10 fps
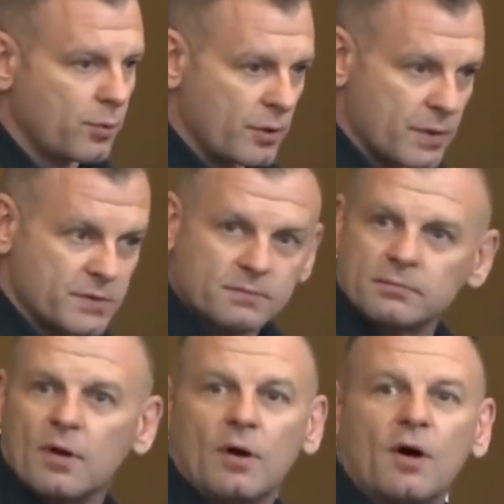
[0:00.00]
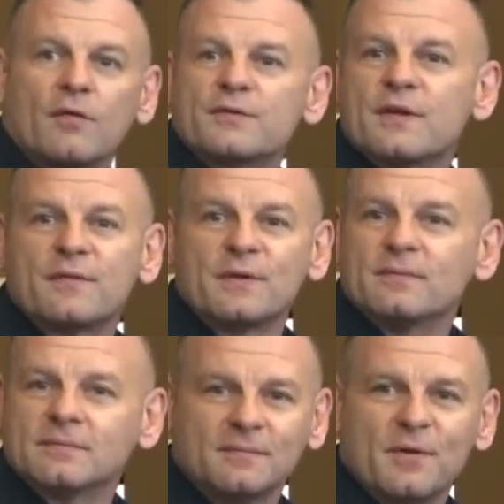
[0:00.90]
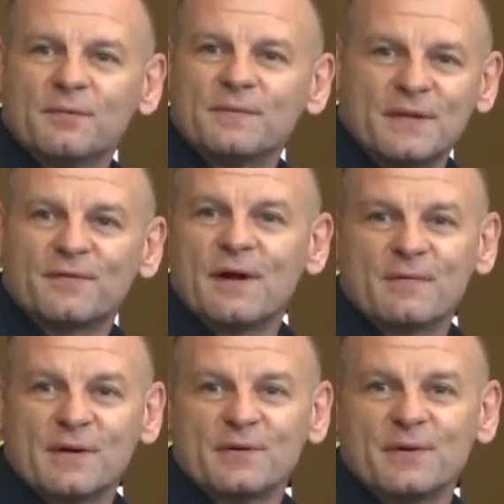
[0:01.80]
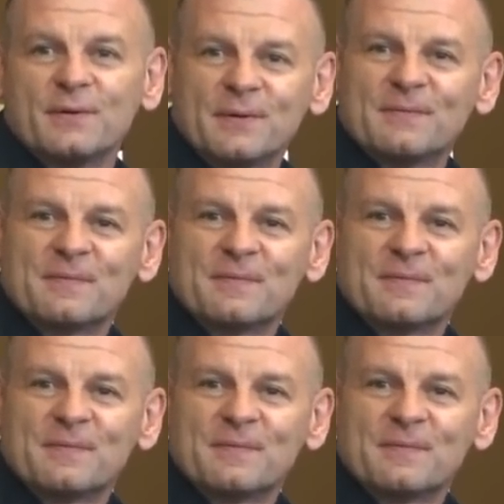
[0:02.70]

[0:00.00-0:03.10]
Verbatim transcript: pretty much all the stuff that you see a firefighter do.